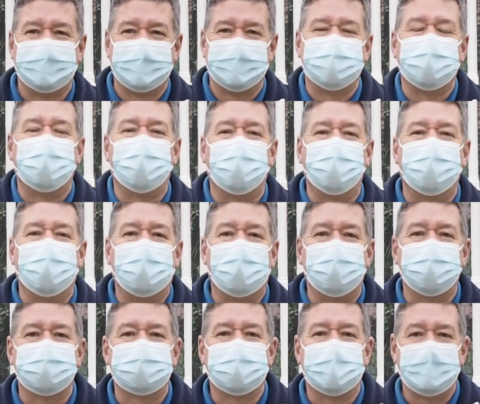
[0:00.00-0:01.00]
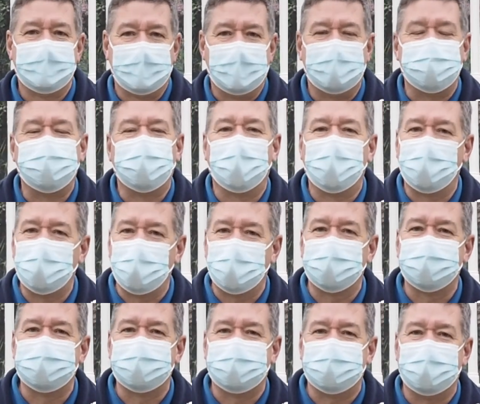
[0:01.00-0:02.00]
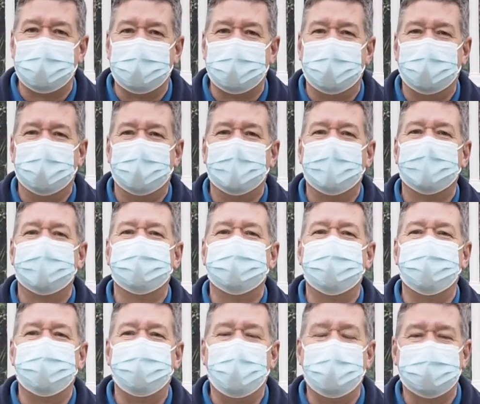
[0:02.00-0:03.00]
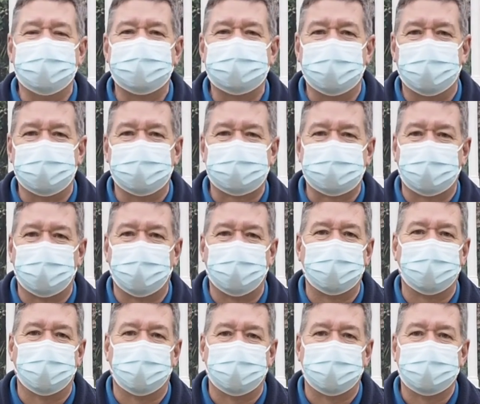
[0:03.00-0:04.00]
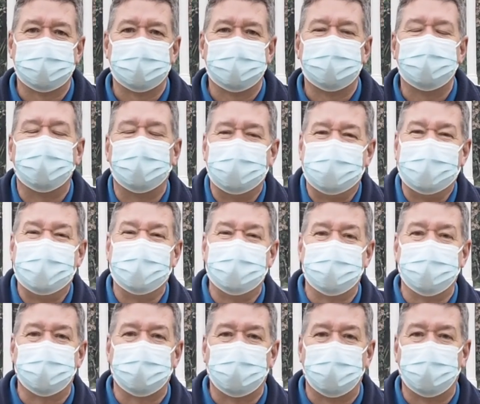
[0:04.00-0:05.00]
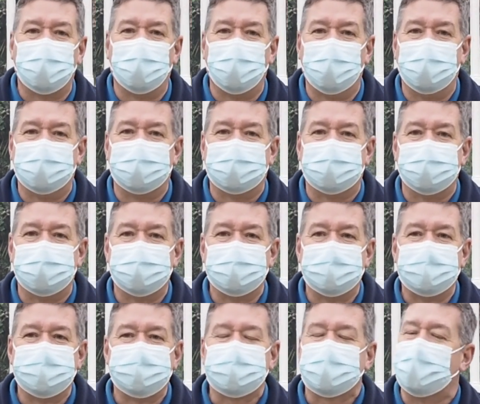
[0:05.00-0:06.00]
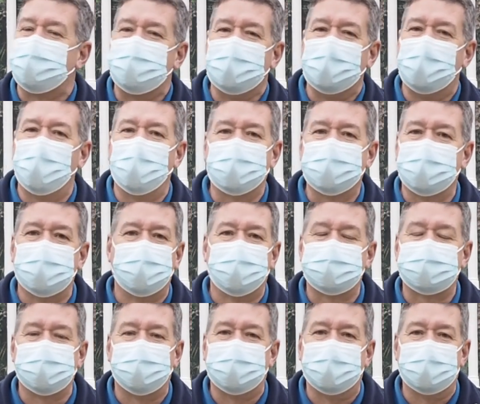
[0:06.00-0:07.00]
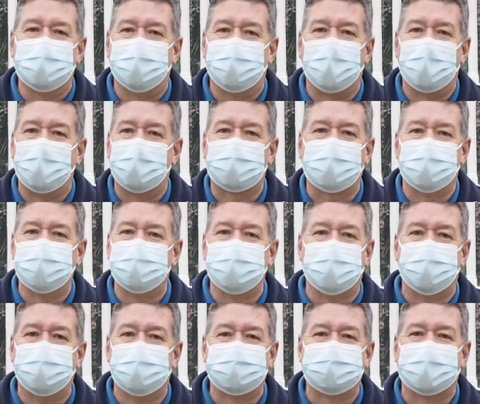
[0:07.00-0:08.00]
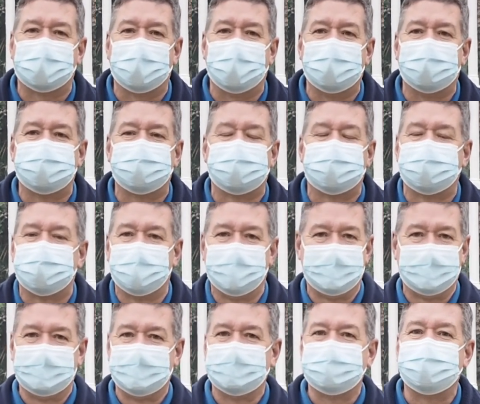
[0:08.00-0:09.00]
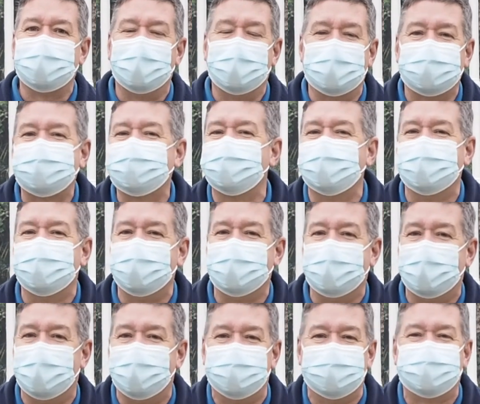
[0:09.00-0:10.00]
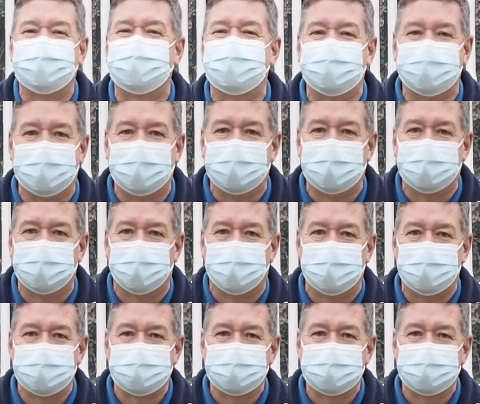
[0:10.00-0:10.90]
that are around. And for a lot of the year, they're very territorial. You'll hear them calling. I've been lucky enough to be in the park on numerous occasions to listen and hear and see them.